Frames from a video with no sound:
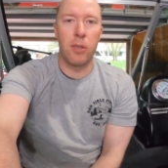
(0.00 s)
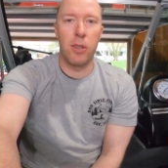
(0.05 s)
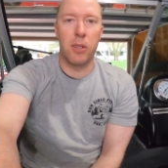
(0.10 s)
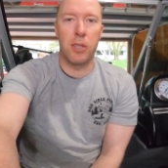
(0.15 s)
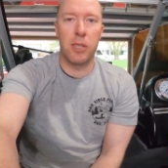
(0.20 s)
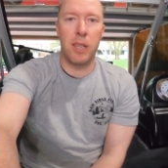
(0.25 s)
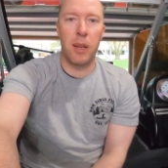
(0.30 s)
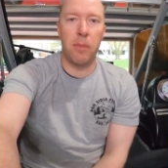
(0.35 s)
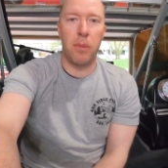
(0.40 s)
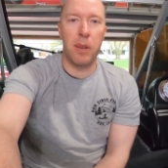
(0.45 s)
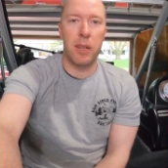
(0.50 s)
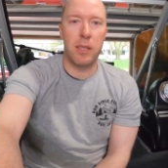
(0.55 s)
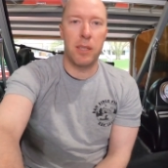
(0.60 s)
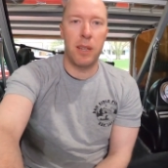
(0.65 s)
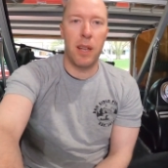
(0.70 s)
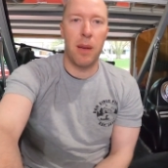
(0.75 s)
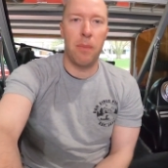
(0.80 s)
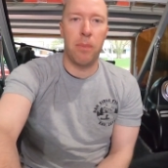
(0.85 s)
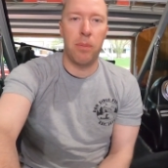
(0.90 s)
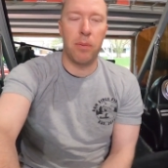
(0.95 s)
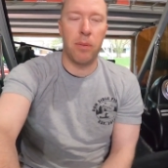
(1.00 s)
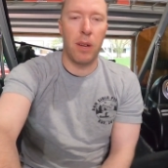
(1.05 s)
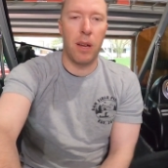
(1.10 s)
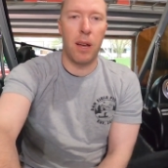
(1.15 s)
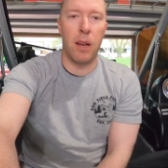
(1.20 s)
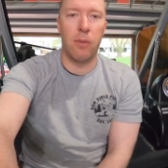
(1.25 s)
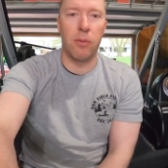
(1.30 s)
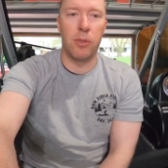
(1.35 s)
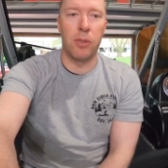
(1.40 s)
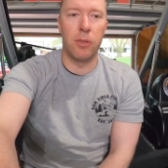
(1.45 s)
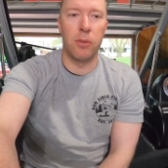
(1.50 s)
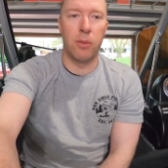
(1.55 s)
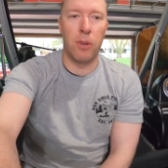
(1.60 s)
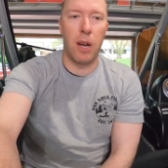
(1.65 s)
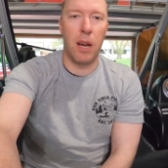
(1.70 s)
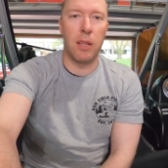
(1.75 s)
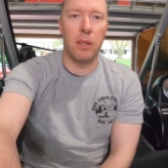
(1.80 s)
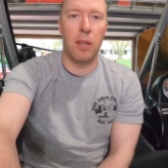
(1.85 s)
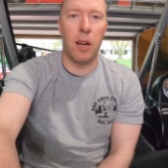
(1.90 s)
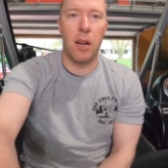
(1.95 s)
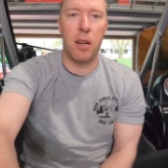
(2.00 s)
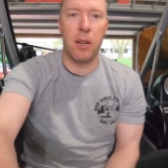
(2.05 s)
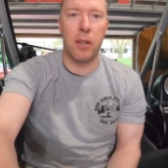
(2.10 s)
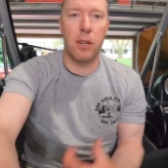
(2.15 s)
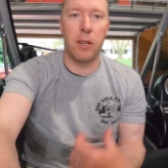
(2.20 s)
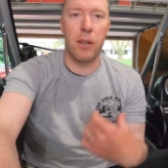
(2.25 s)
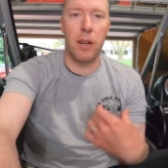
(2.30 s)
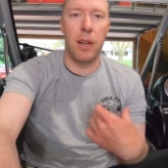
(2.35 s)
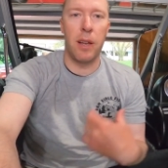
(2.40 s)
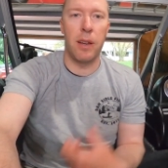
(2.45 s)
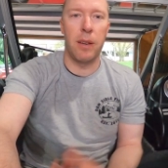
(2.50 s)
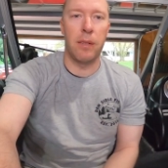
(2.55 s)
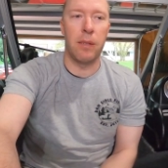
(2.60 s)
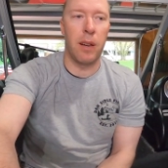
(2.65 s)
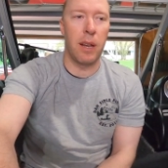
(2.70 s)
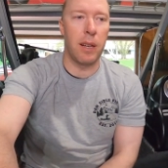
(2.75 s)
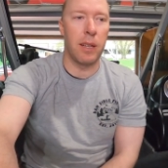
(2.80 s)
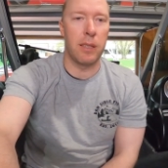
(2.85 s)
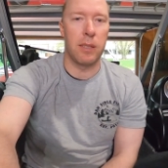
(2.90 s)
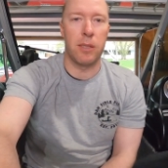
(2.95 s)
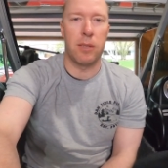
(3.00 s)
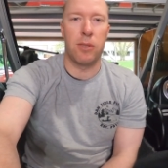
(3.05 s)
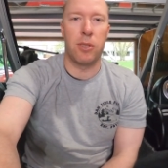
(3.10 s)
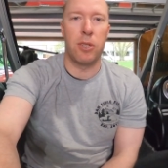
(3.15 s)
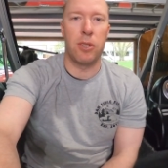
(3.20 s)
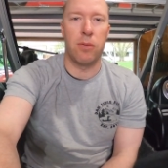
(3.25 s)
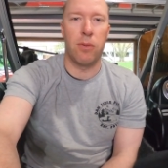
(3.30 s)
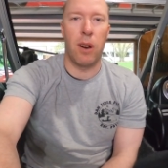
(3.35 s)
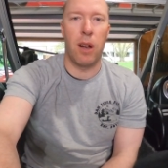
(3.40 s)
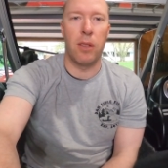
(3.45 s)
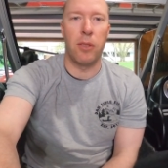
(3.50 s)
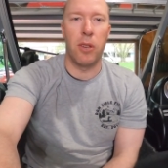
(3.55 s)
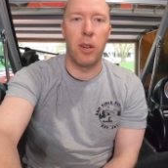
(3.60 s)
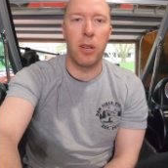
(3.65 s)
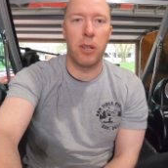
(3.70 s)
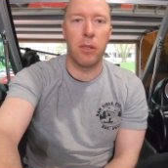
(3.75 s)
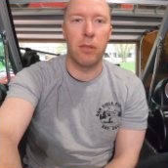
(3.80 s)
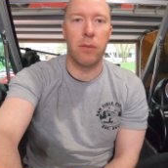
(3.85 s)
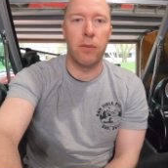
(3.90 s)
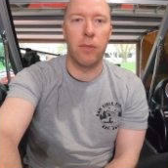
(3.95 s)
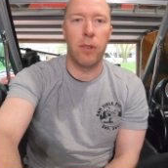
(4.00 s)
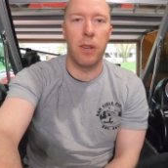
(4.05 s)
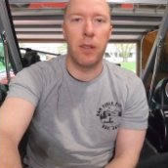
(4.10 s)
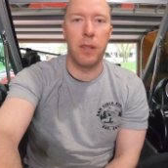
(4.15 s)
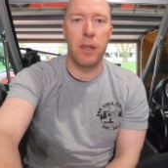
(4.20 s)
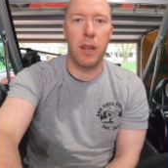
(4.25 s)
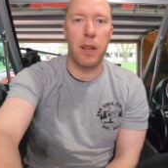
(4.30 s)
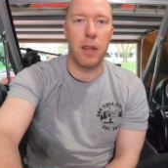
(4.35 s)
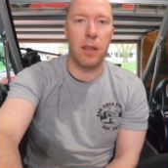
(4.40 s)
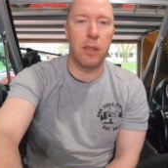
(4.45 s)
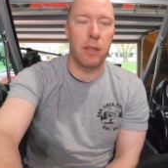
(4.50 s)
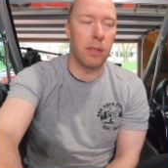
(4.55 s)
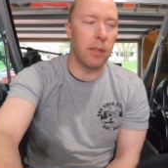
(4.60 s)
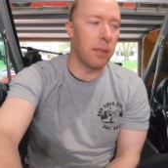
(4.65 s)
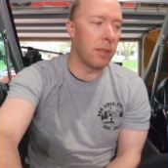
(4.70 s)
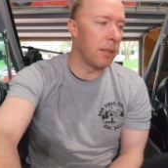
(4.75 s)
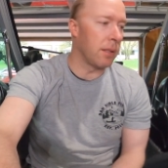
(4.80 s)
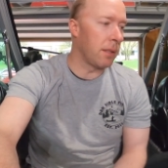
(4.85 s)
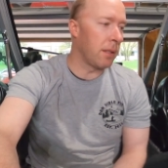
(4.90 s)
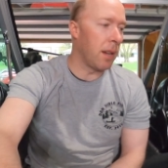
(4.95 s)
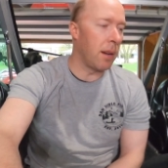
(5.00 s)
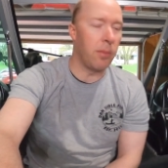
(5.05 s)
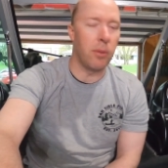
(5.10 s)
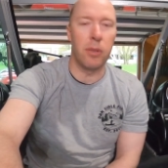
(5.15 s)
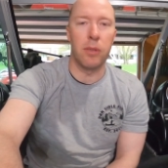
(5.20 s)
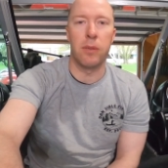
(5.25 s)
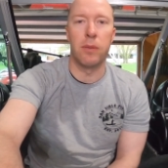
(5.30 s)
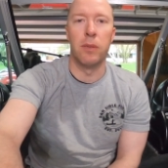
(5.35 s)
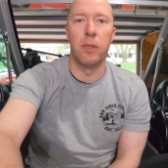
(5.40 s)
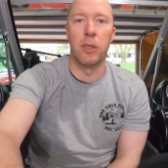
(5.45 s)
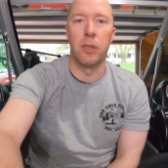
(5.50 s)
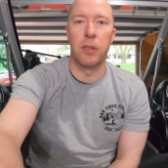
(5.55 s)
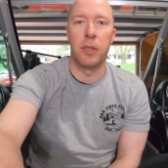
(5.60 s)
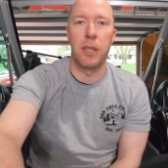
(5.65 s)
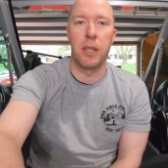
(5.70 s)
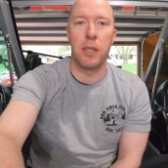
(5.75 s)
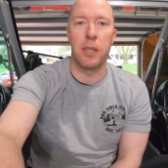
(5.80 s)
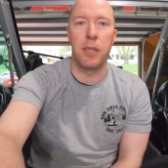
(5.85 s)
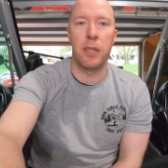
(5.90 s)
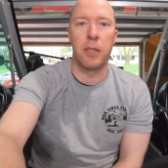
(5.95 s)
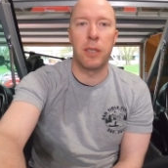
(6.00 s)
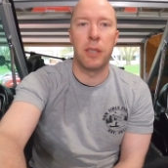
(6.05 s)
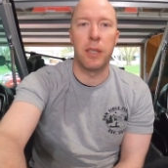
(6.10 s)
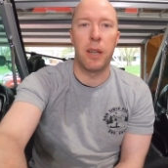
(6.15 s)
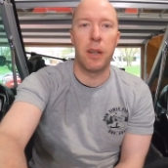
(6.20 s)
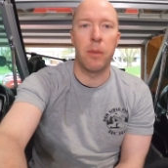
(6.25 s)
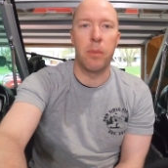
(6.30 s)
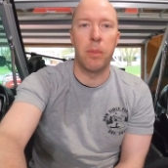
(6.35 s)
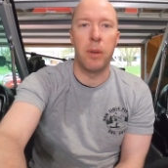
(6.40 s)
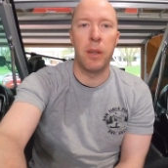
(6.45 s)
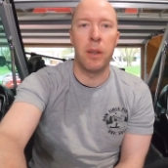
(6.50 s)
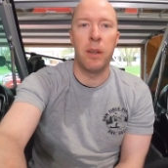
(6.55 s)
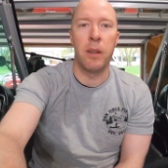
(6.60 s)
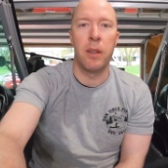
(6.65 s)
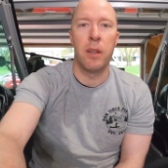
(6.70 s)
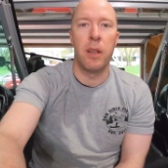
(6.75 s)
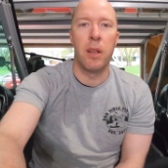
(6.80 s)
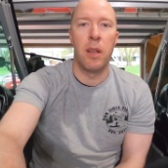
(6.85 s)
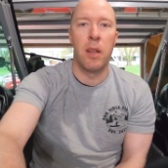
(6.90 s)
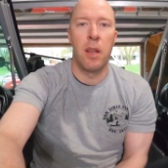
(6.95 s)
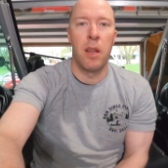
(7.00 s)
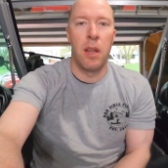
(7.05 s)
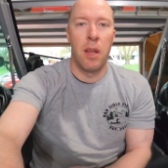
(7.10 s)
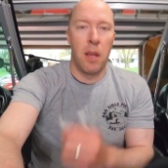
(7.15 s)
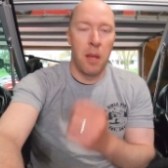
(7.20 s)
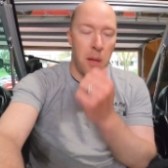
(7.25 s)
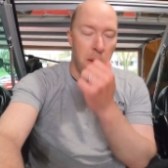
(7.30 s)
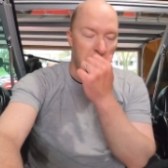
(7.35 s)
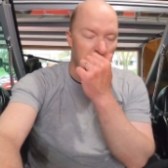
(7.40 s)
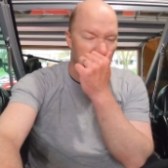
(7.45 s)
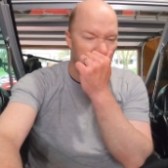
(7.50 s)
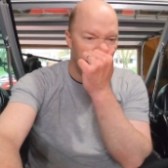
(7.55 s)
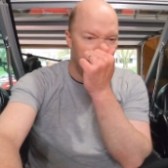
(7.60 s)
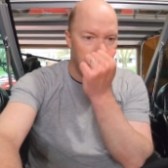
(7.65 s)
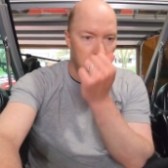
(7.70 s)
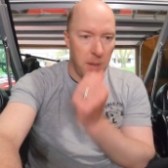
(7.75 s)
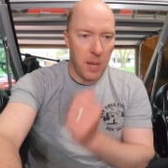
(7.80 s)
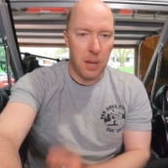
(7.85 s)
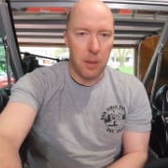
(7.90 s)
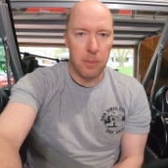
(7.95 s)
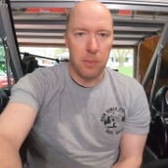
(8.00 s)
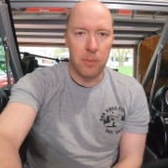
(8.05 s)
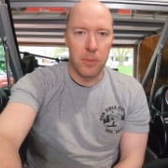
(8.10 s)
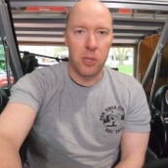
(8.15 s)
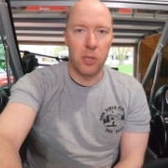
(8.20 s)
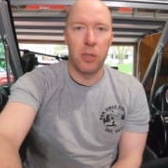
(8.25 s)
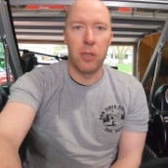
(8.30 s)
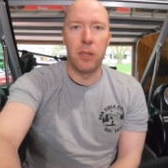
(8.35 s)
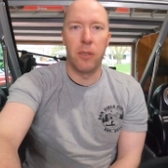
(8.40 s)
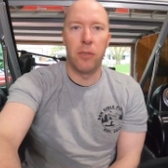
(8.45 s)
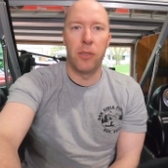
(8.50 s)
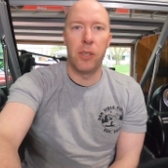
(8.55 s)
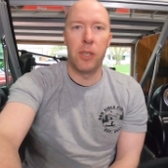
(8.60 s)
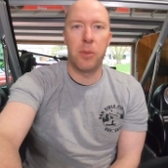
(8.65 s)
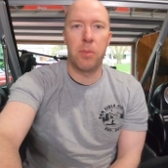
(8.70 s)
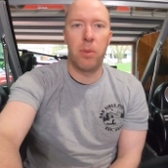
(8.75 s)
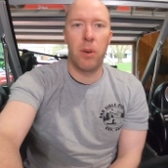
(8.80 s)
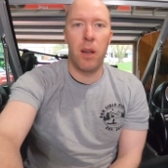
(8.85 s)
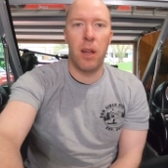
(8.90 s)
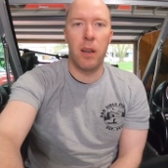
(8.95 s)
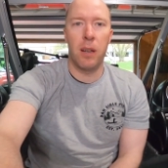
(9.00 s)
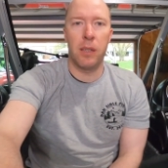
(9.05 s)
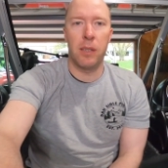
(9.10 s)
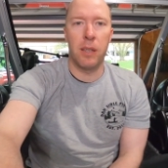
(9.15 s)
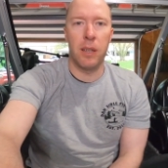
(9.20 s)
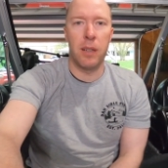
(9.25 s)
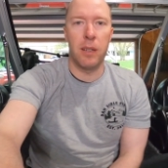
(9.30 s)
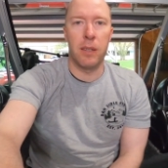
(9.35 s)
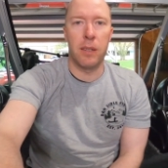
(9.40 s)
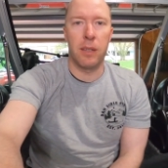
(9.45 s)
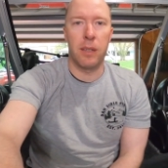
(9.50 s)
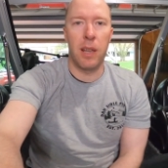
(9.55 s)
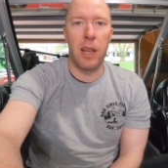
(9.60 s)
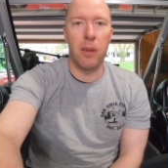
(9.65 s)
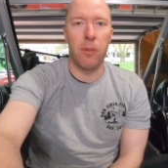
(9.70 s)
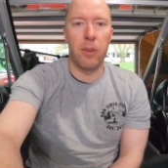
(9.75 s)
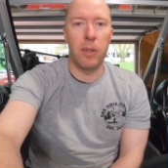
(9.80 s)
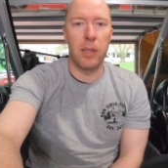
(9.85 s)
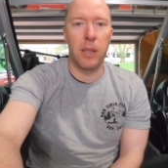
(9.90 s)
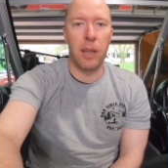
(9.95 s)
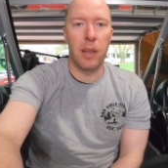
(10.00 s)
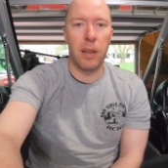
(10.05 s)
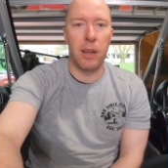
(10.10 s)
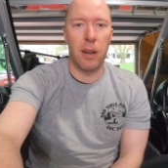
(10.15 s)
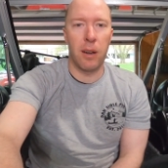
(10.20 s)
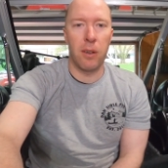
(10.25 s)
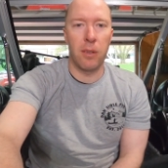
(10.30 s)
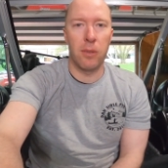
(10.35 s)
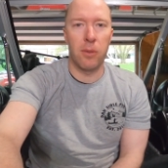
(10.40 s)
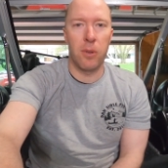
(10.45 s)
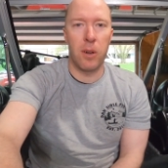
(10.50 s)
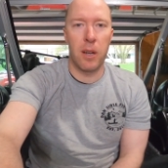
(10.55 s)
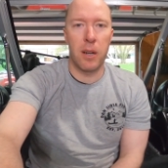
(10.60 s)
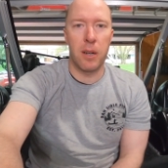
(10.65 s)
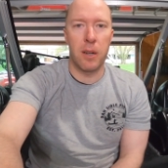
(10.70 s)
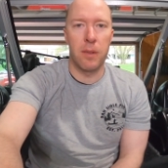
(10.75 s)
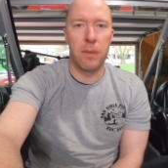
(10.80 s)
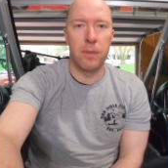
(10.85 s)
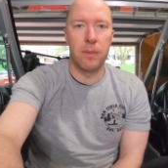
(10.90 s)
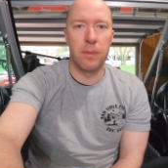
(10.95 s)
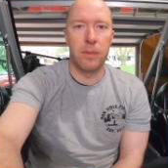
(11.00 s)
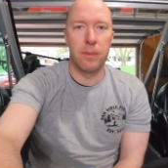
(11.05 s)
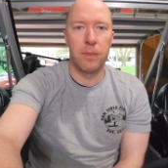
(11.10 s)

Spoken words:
we'll go step by step. We'll do rod locker, and I guess it's just rod locker and front deck and a couple of little things here and there. But yeah, show you the finished product, and can't wait to get it out on the water.